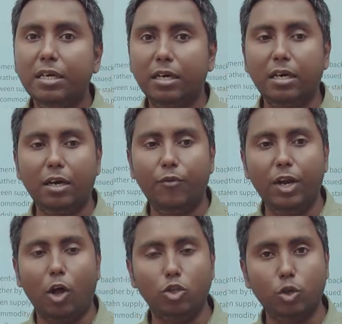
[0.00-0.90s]
uh, will
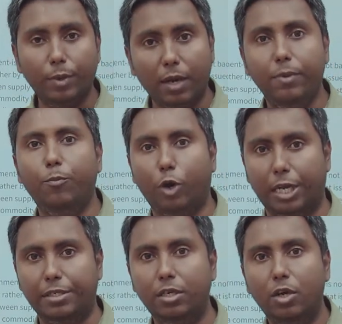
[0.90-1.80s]
also become
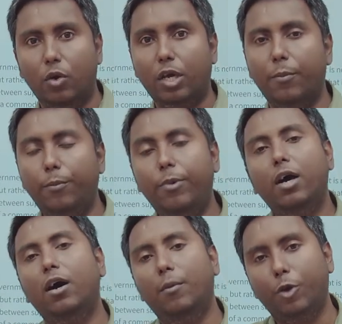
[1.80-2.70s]
important. Okay?
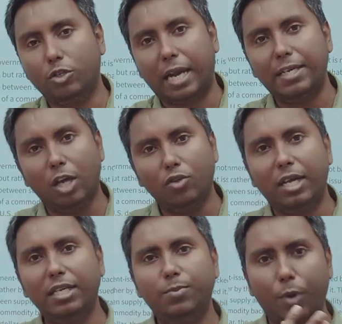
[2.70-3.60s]
Uh, because right now
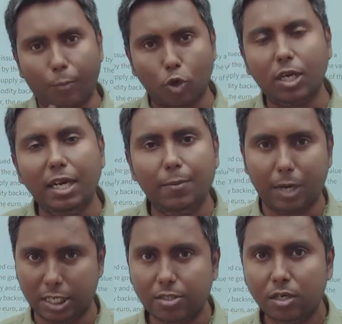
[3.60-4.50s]
there is proposal in
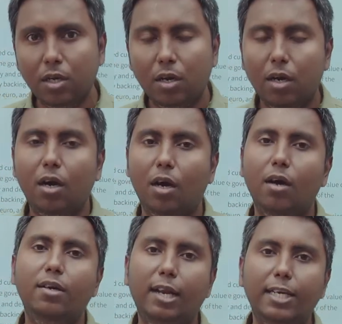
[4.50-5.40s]
budget uh,
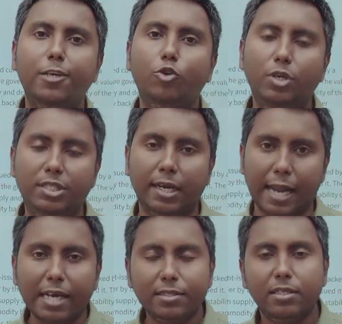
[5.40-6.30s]
related to digital
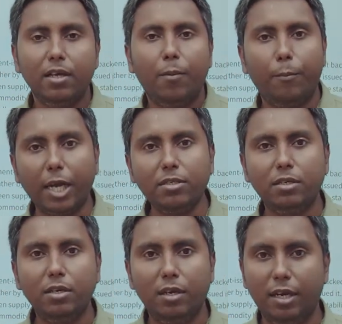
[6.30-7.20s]
tax, but
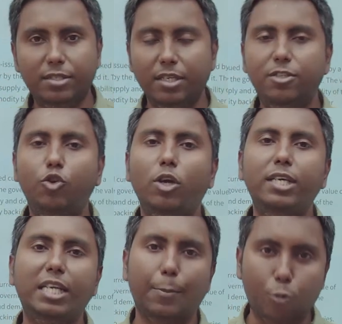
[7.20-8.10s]
it's, it's not
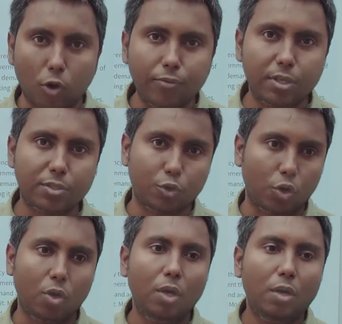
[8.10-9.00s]
yet approved.
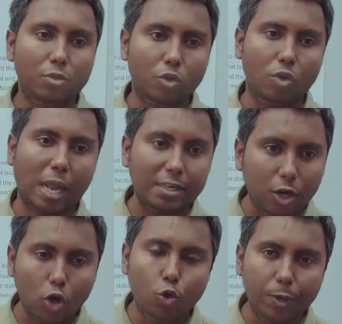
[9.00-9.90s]
So, so right
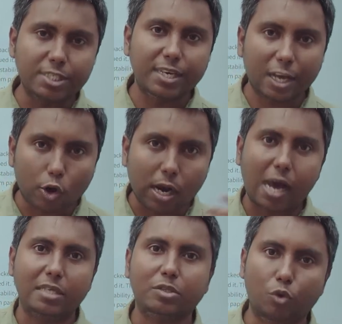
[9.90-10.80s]
now UPSC cannot
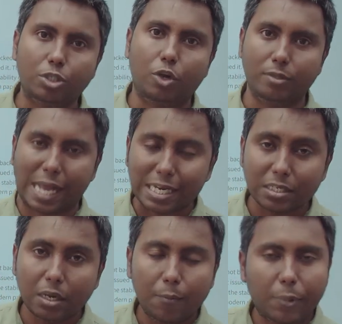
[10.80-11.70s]
ask question on that,
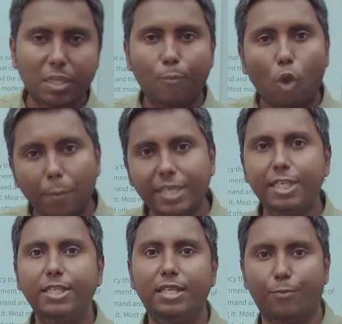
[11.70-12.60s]
but the moment
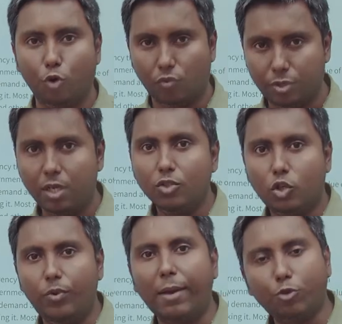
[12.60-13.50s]
it is approved, so
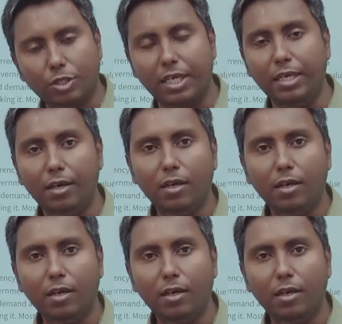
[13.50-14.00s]
we have to see.